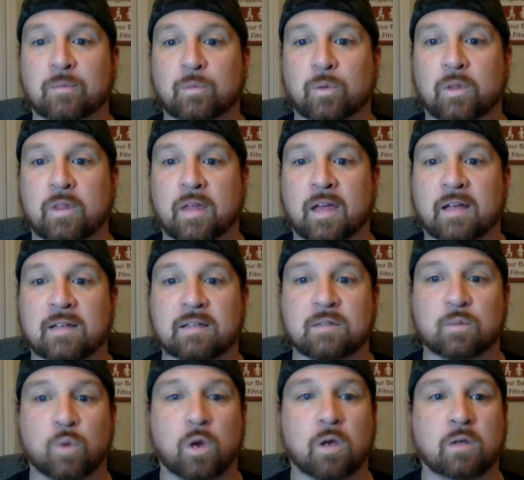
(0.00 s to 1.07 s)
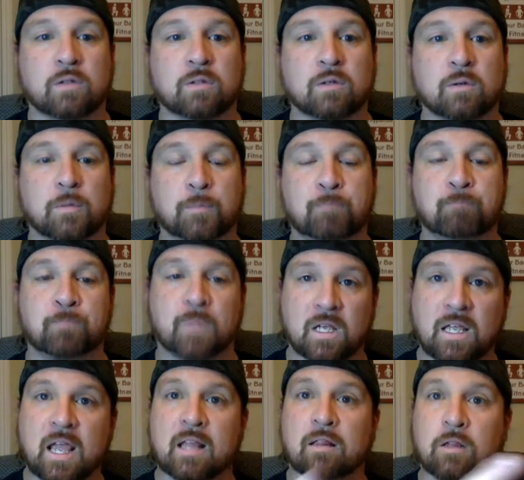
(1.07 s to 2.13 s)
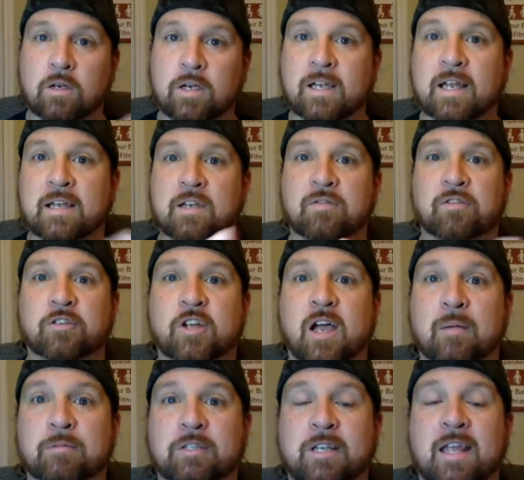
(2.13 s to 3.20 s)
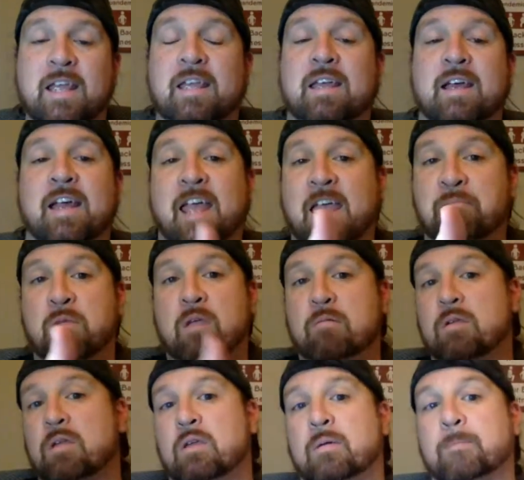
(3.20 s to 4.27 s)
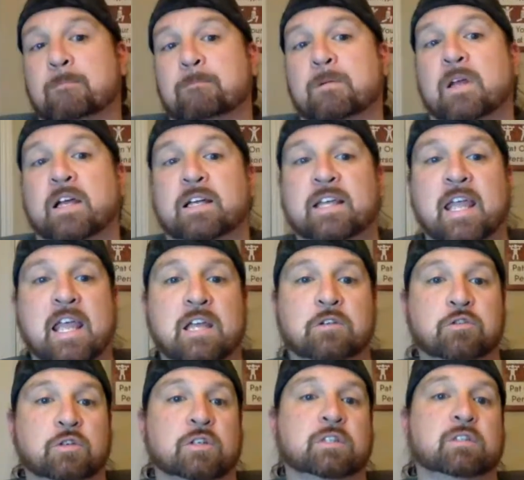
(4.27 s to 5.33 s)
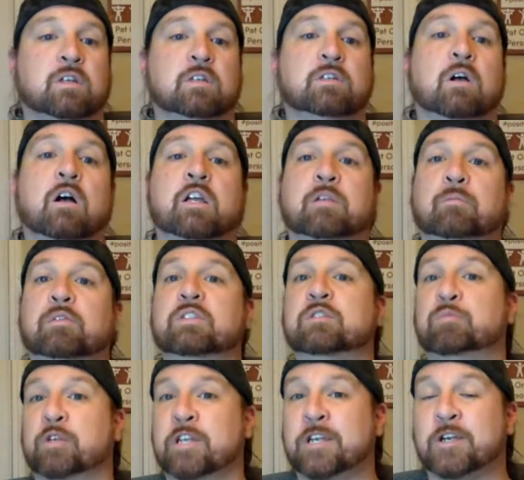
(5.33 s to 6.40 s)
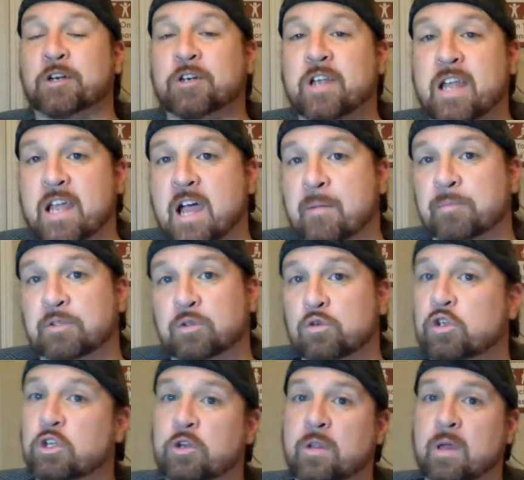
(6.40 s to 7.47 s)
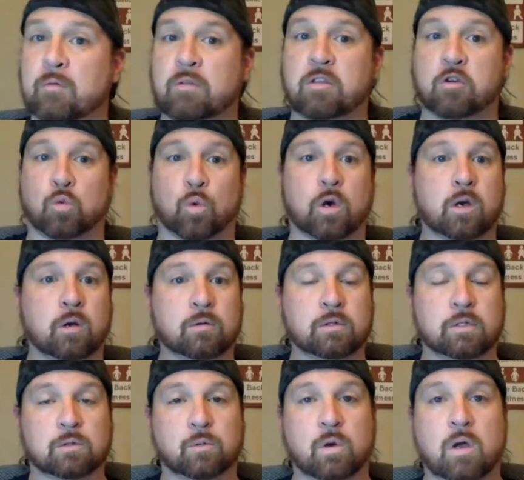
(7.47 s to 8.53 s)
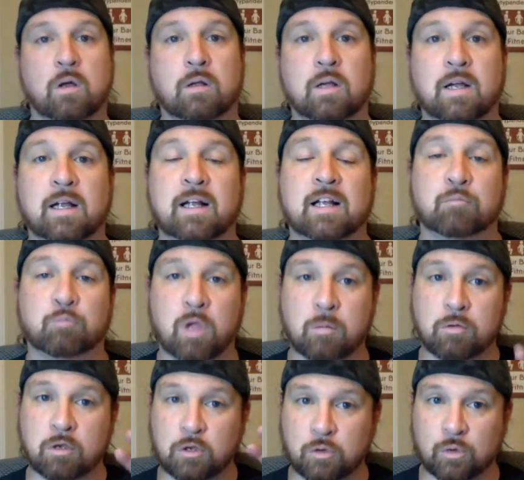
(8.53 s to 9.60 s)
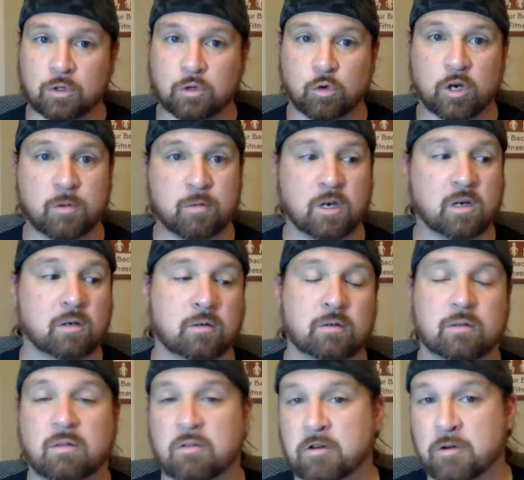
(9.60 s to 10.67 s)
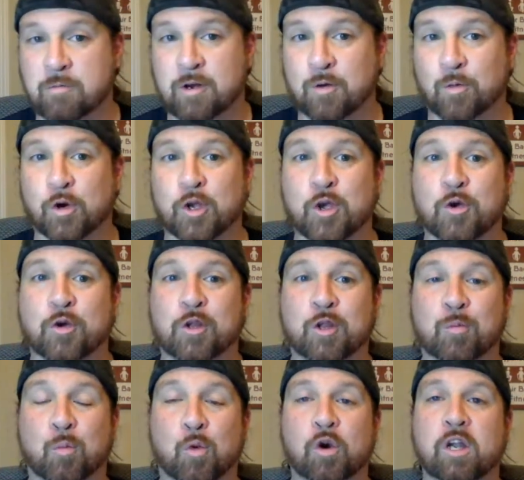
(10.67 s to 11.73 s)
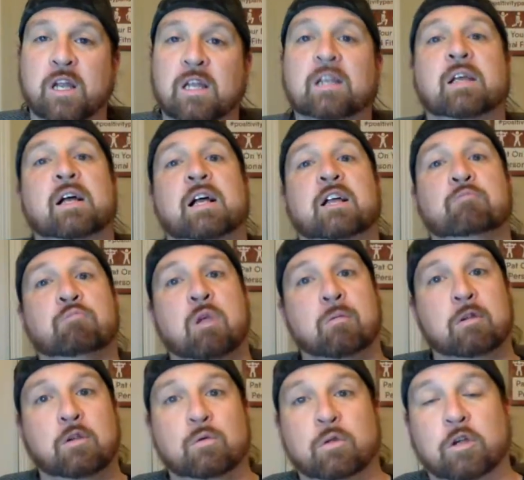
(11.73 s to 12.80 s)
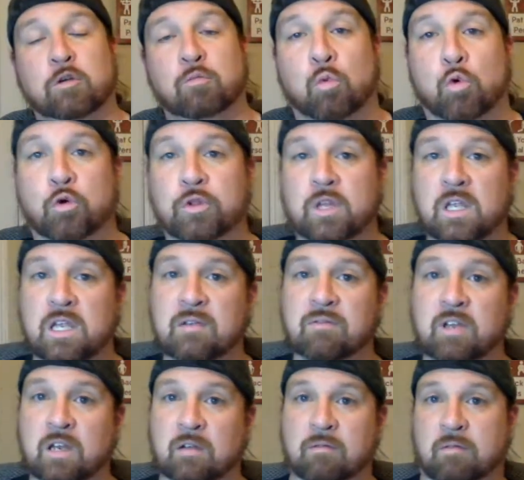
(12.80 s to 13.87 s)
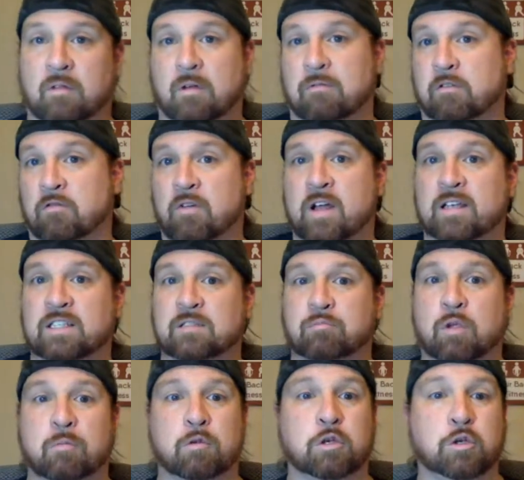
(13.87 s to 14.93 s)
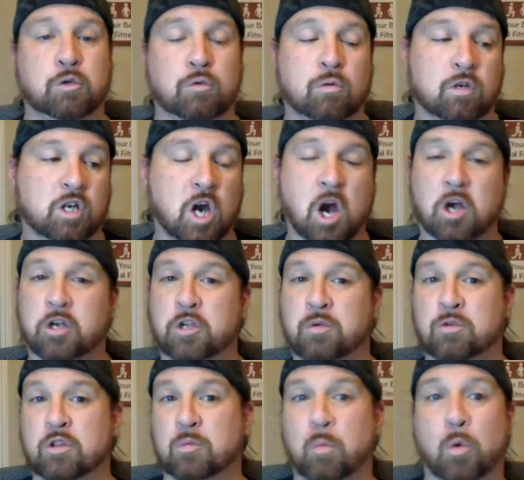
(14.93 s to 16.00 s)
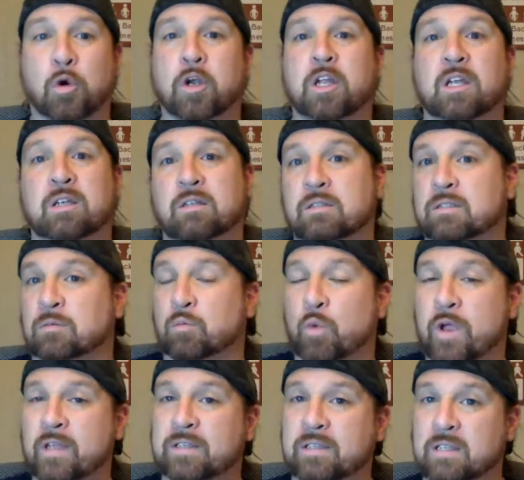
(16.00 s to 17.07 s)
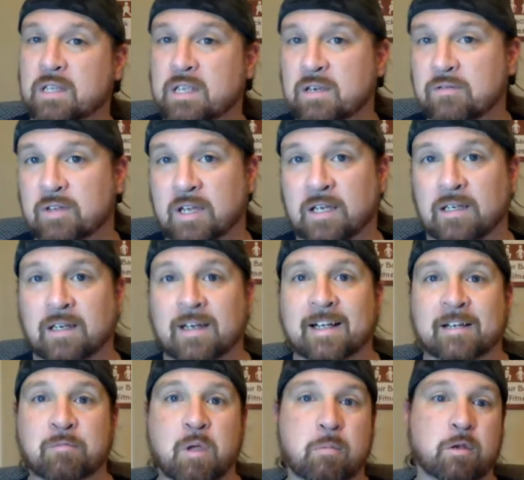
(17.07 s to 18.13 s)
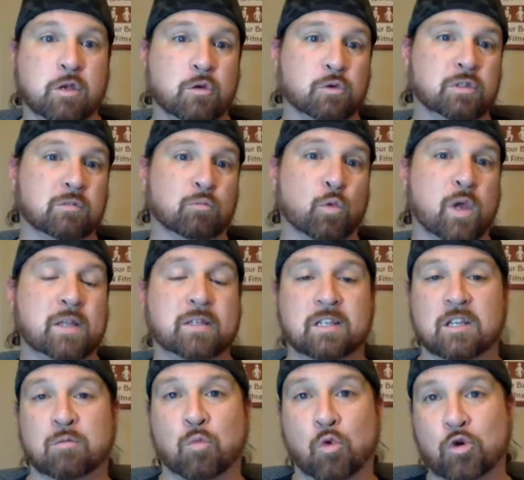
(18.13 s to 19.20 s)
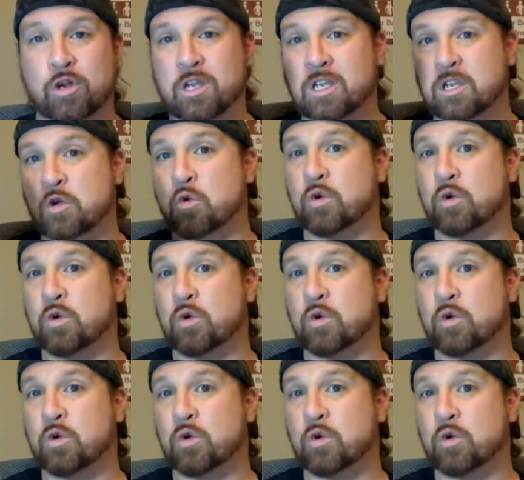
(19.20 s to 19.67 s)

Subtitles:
with that as well. So again, looking at different times of day, and maybe Andrea's talking about splitting her day up. So you could do that with your workouts as well. Maybe do a 20-minute, 30-minute workout in the morning. Maybe do a little more in the evening of the rest. Maybe do cardio in the morning, some weights in the evening. Maybe do some weights in the morning,